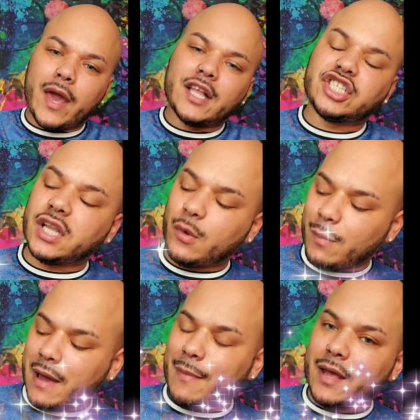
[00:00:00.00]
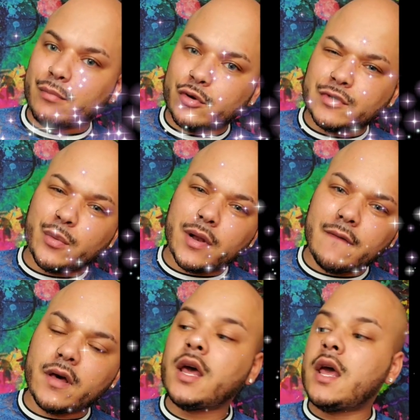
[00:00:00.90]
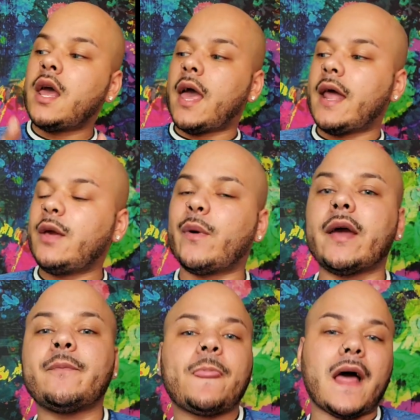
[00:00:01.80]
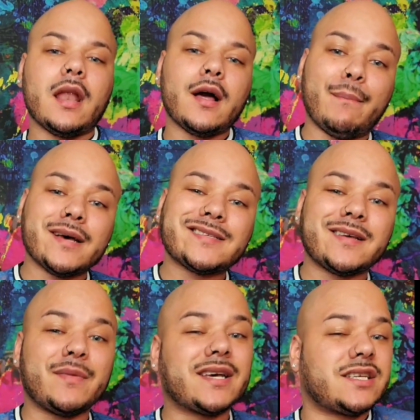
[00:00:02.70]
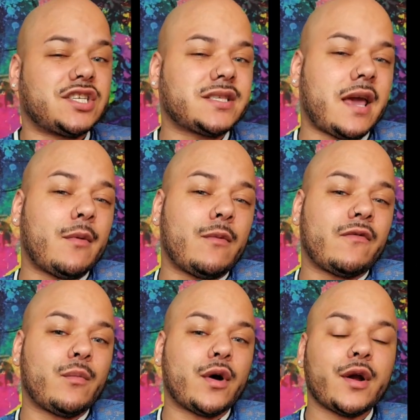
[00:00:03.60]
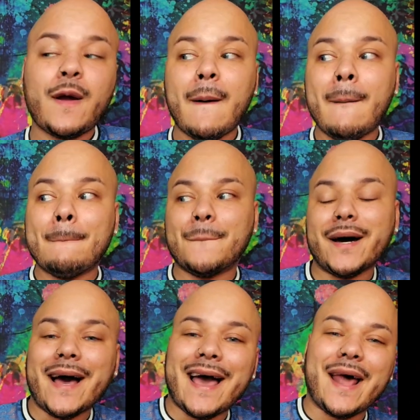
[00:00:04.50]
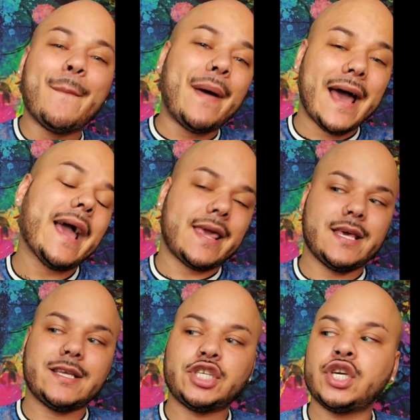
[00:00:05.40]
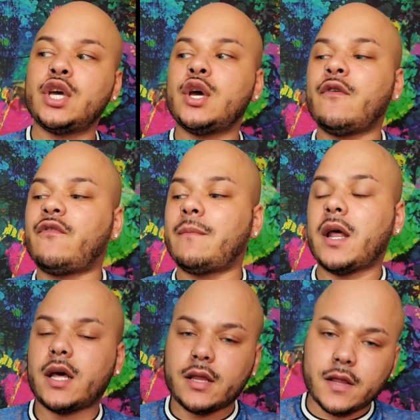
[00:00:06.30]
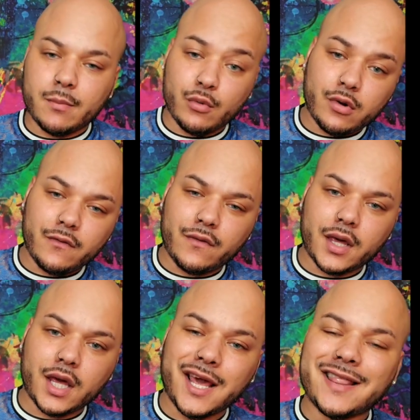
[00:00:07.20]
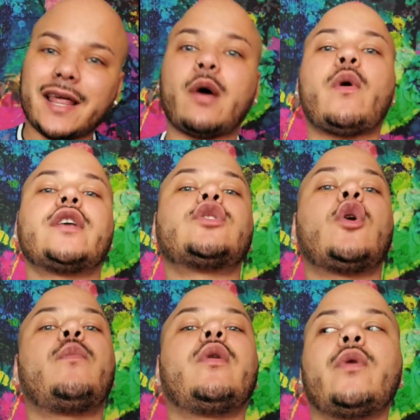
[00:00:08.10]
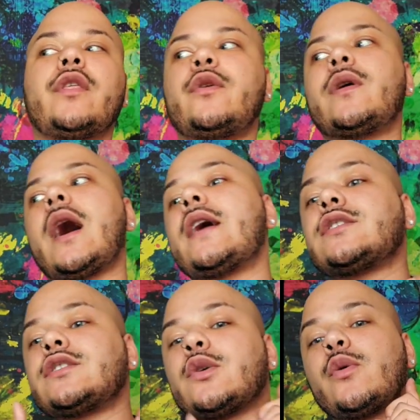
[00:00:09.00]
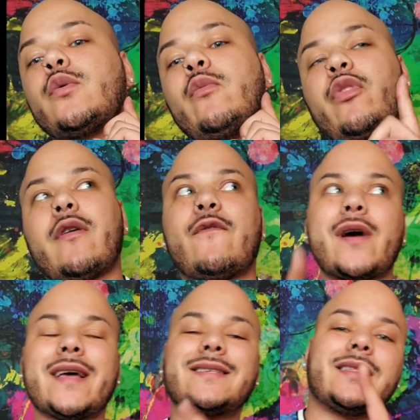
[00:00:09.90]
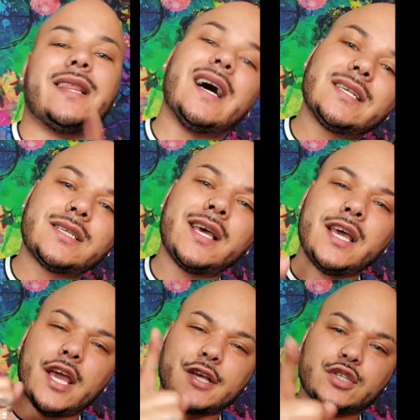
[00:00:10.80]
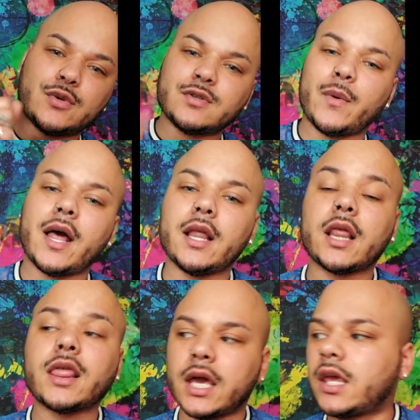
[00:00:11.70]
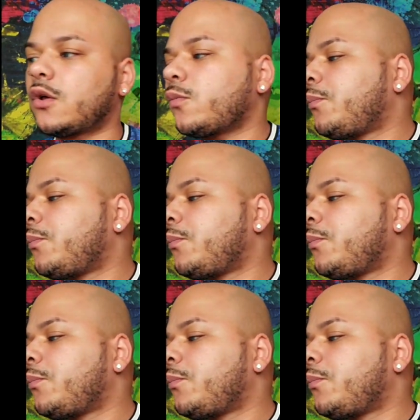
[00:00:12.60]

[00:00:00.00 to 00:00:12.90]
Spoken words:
Chilling with my man boobs or whatever. Anyway, I look busted because I just came home from work, but I had a package from none other than Morphe that I wanted to open with you guys. So therefore, hence thus, excuse the way I look, thank you.